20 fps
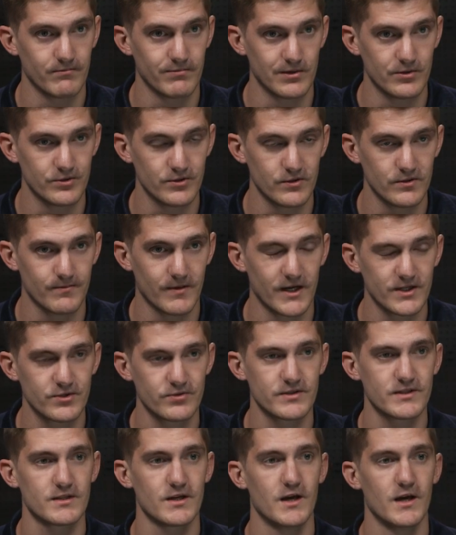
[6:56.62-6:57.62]
Bluetooth
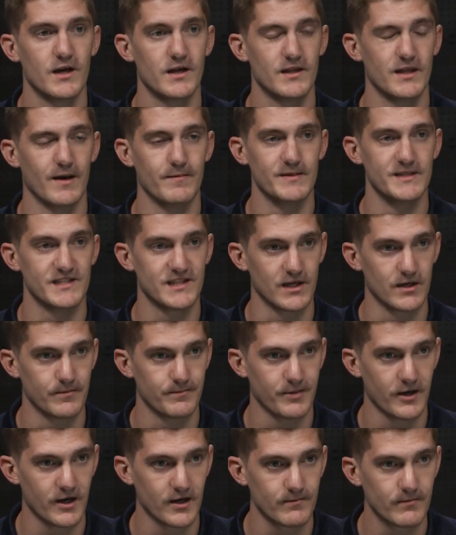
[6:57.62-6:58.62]
modules. That means they're in
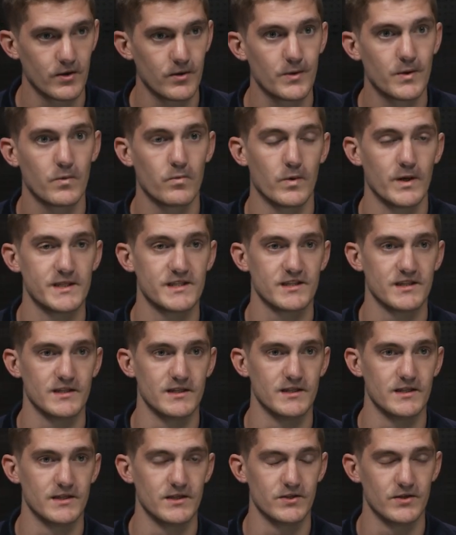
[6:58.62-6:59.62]
pairing mode. Once
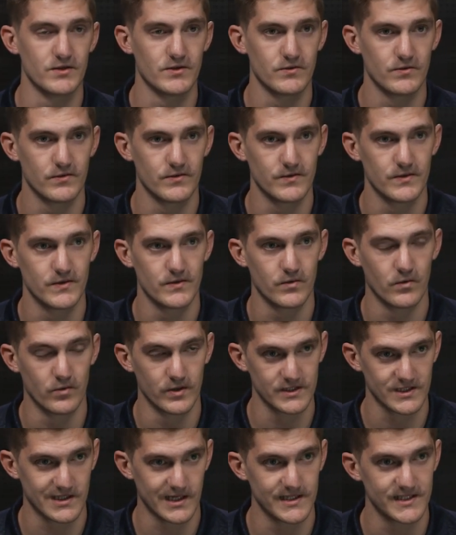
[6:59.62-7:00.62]
the
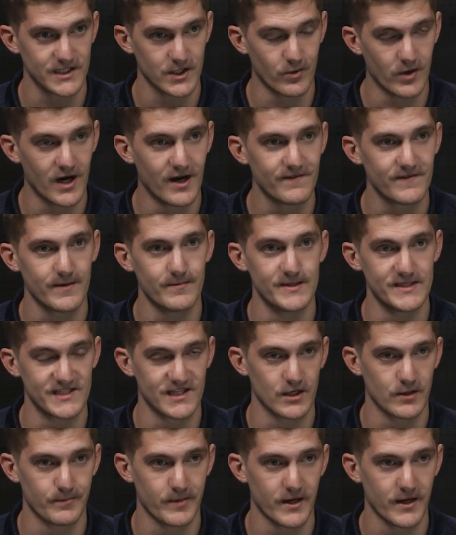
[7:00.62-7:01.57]
orange lights go off, that means they are